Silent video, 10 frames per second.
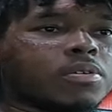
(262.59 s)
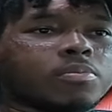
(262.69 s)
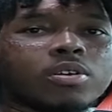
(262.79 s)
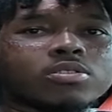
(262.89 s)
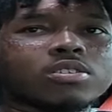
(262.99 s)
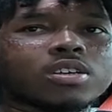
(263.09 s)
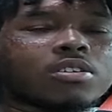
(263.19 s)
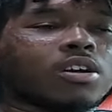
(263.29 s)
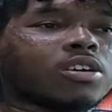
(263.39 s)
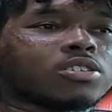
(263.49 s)
but most of the
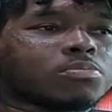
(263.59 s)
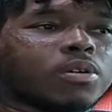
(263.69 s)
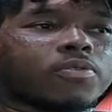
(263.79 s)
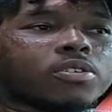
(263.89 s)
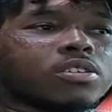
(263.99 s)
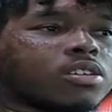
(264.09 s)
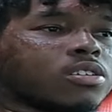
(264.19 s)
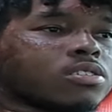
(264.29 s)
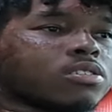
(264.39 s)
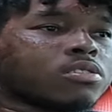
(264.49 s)
time y'all just muffler
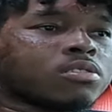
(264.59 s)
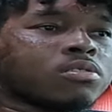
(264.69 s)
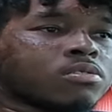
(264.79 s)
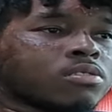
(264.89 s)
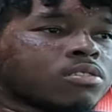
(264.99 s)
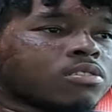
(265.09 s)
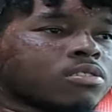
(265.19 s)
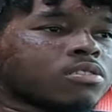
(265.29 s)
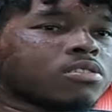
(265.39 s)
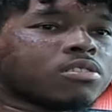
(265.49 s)
deletes
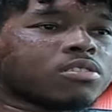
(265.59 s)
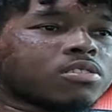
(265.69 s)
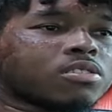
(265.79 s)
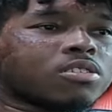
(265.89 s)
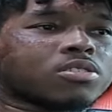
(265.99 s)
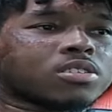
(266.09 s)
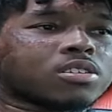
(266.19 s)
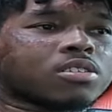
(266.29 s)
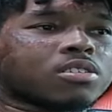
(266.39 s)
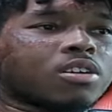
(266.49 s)
and, you know what I'm saying,